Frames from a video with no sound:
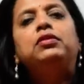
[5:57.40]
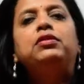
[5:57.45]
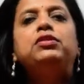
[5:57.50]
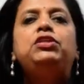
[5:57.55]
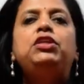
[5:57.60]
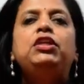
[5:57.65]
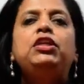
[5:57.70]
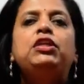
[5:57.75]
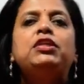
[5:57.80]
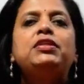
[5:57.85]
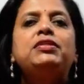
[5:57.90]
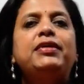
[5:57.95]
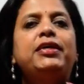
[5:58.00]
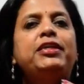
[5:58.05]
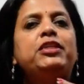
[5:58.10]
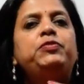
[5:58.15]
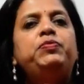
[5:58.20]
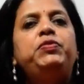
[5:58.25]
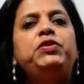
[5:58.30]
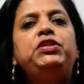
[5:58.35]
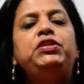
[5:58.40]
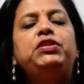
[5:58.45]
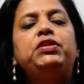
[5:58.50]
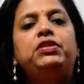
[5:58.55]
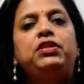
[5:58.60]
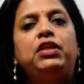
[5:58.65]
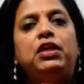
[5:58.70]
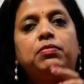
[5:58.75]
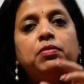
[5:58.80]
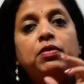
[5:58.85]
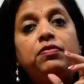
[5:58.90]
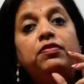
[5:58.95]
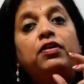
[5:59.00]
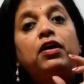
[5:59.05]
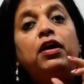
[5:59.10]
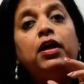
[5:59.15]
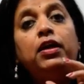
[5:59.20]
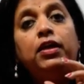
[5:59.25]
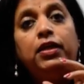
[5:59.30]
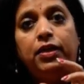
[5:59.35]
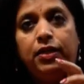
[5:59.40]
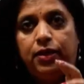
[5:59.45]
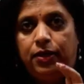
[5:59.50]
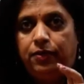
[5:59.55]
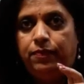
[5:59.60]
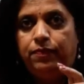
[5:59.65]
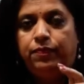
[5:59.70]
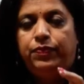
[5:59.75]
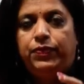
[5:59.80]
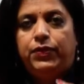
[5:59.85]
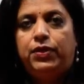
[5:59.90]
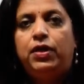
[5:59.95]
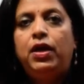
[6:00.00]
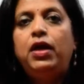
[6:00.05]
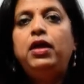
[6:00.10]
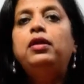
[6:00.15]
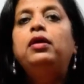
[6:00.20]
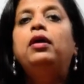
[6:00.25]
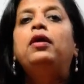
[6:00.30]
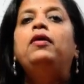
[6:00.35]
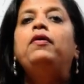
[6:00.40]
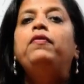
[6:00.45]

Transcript: genus and species name of onion, right?